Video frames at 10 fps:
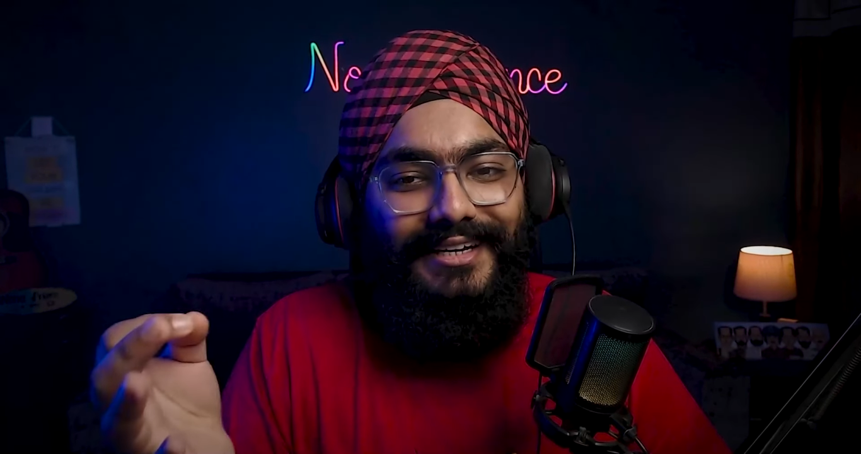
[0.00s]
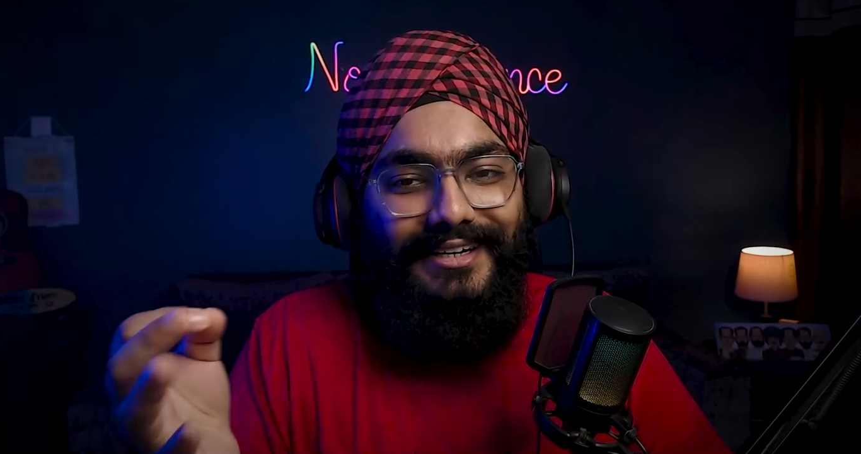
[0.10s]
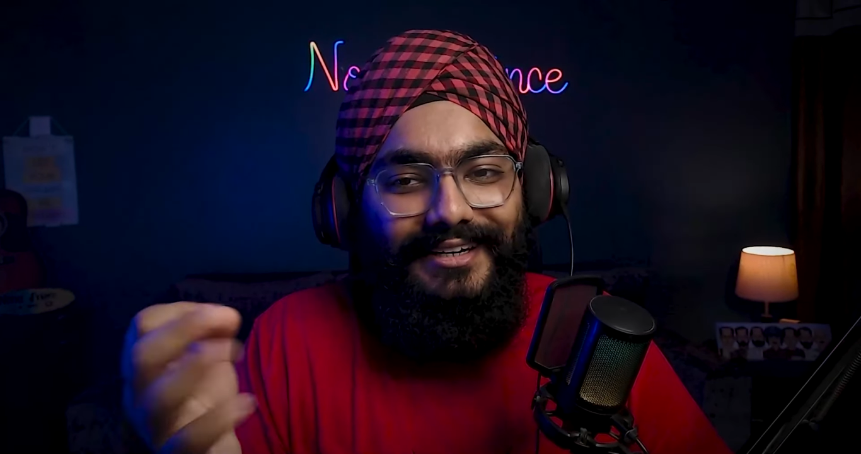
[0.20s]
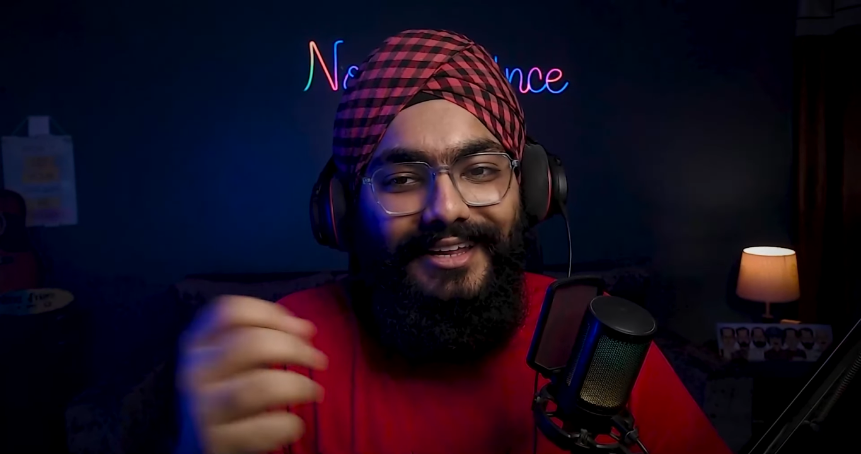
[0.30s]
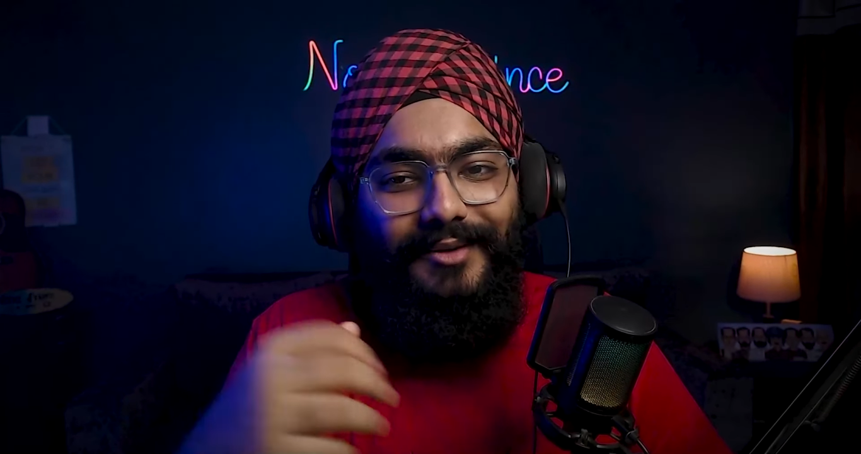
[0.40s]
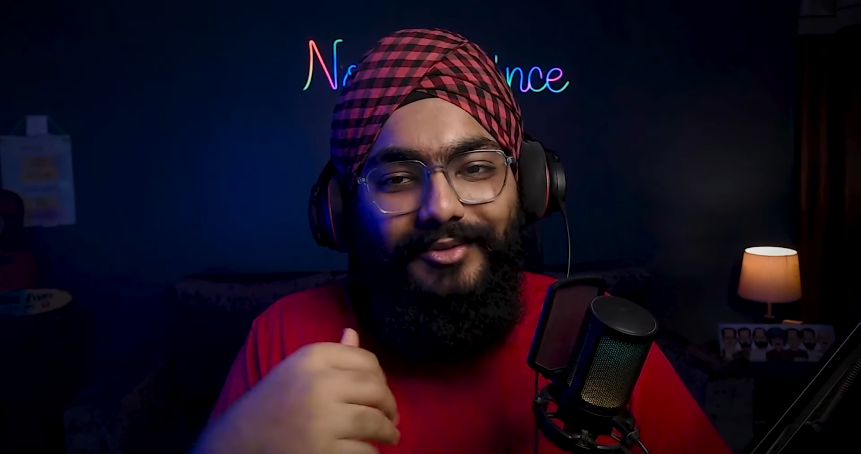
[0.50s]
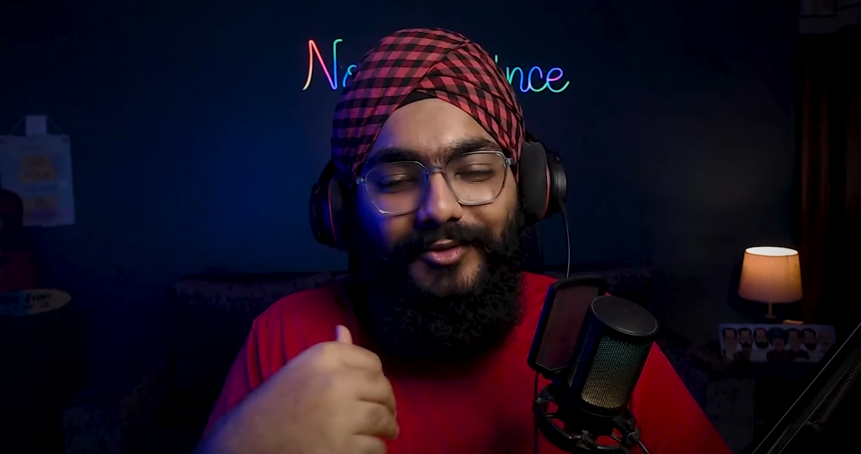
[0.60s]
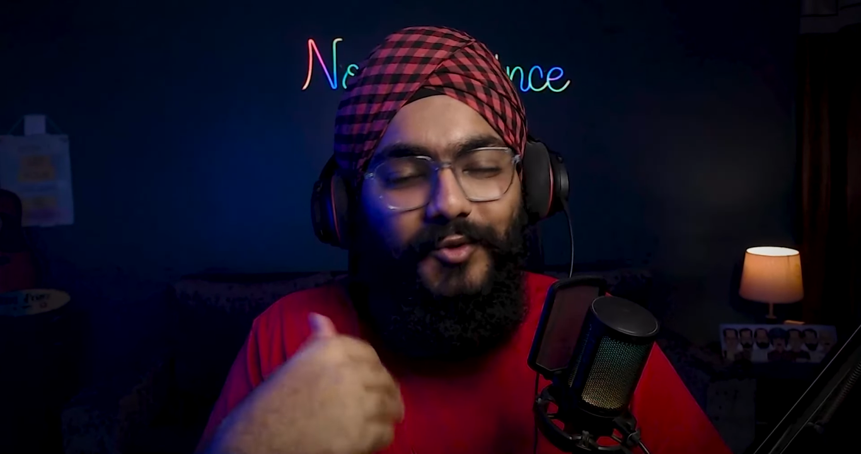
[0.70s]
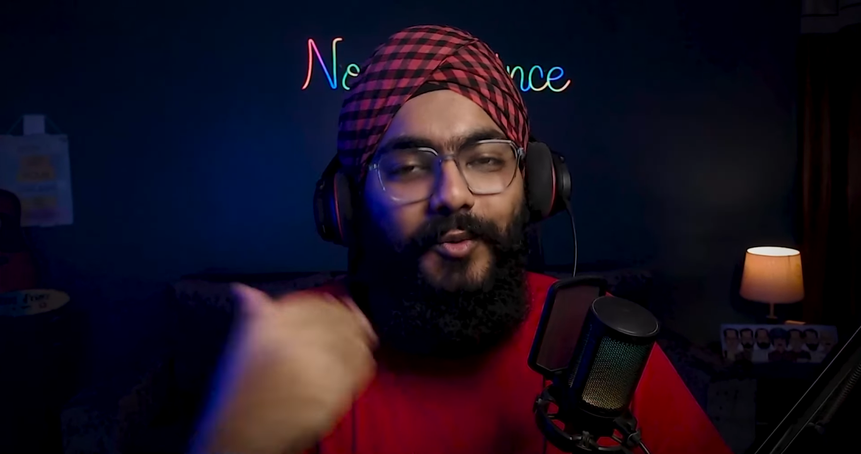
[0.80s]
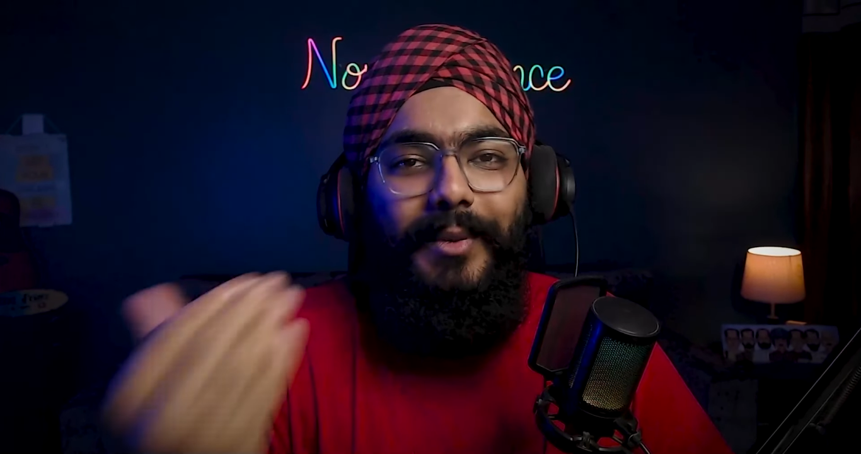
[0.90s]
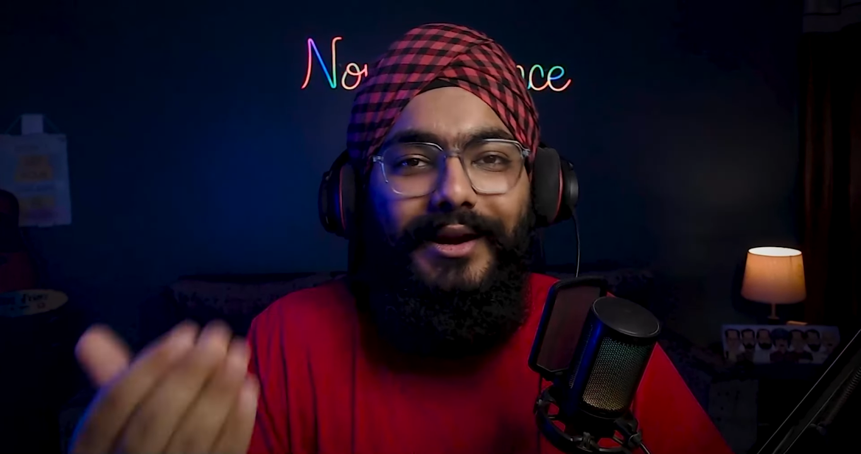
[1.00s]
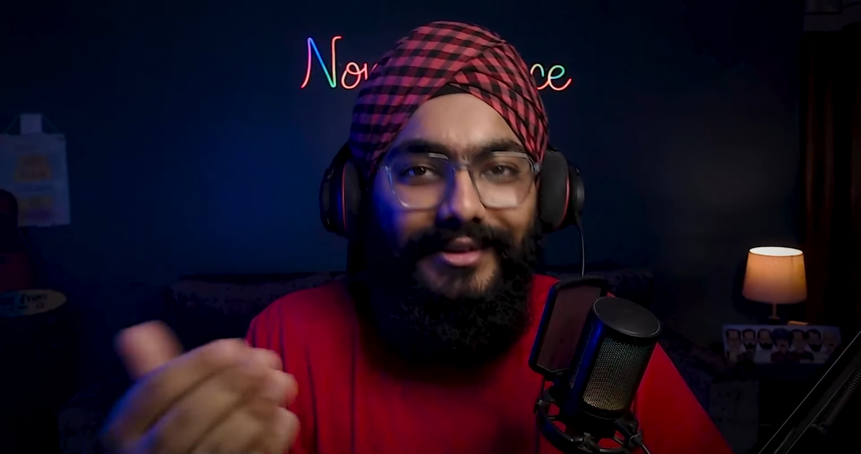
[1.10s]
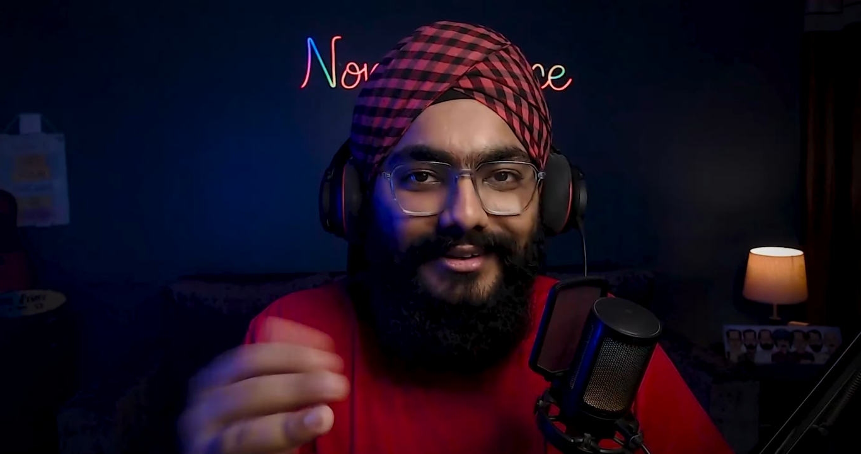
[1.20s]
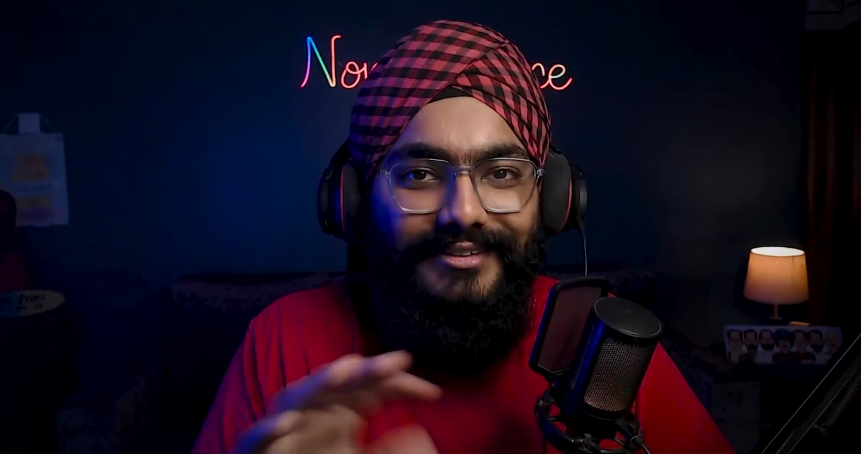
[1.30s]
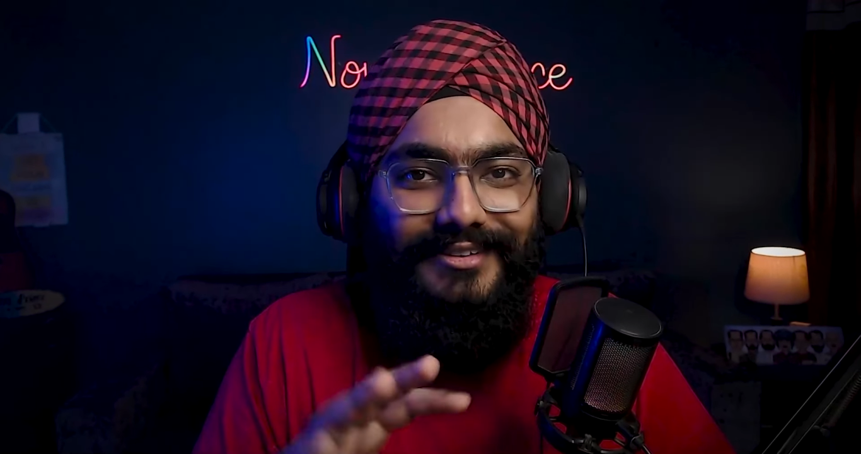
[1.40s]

at it. They have two meta